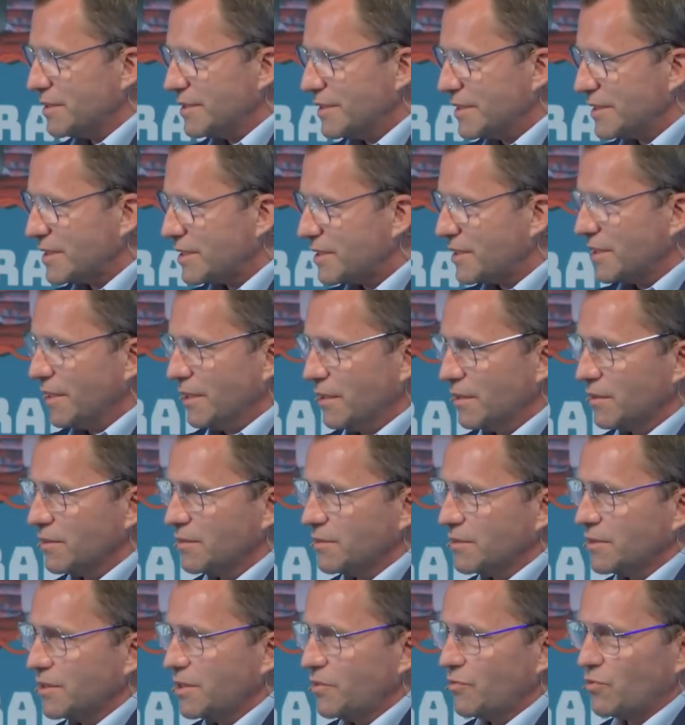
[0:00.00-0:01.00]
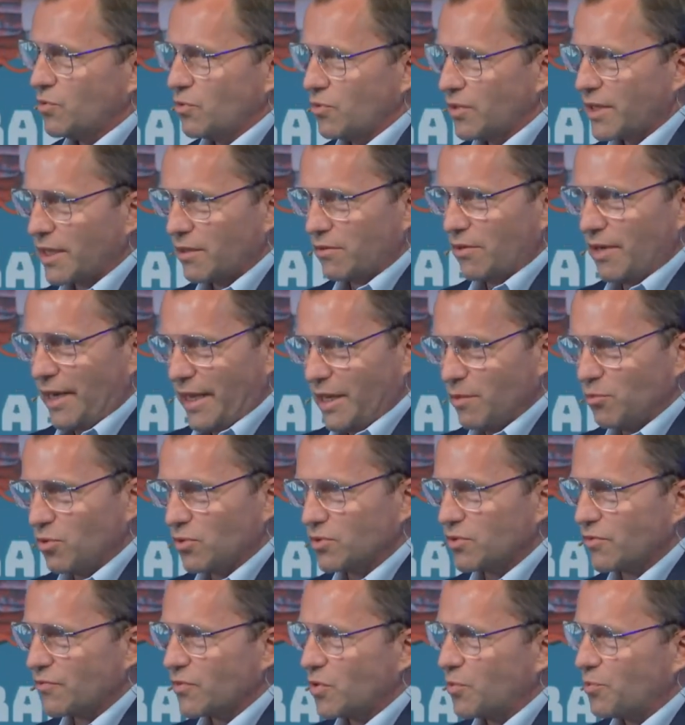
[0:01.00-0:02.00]
still, if you look at the
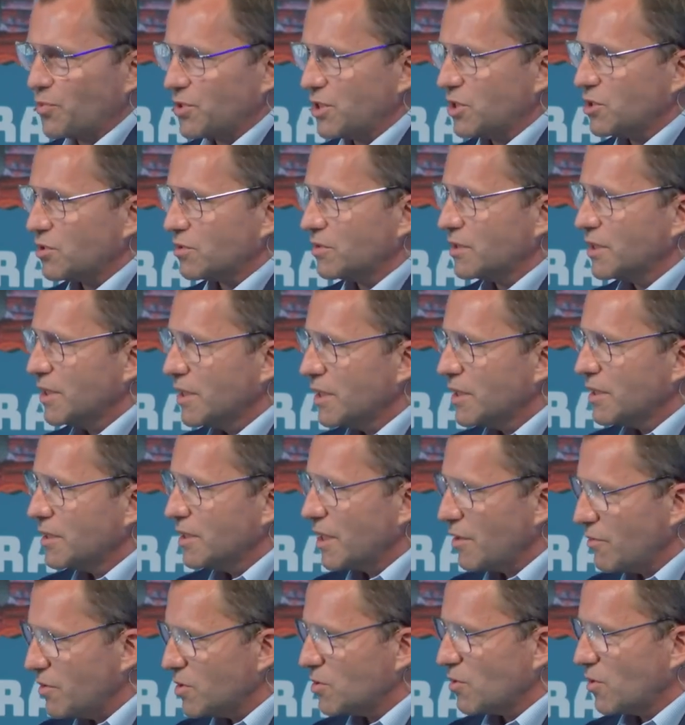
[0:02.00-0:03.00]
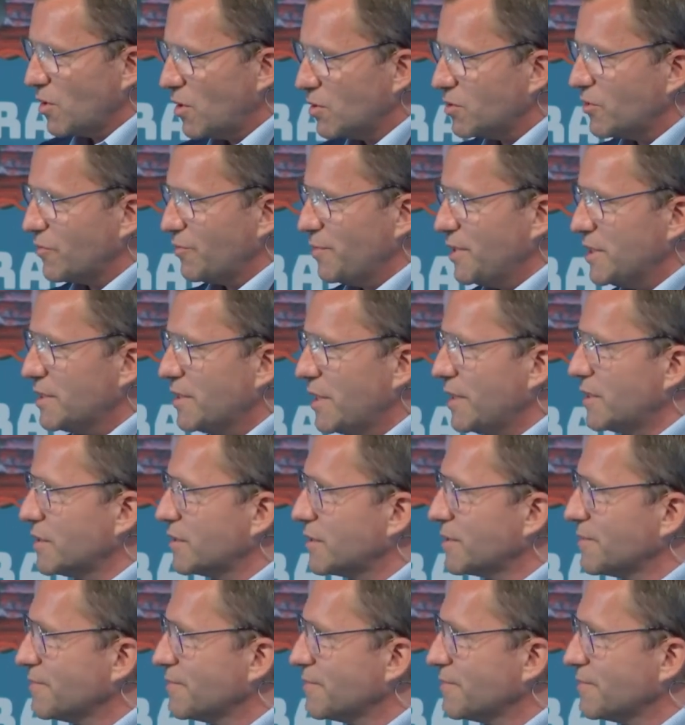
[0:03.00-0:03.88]
labels of composition, there is a lot of mistakes.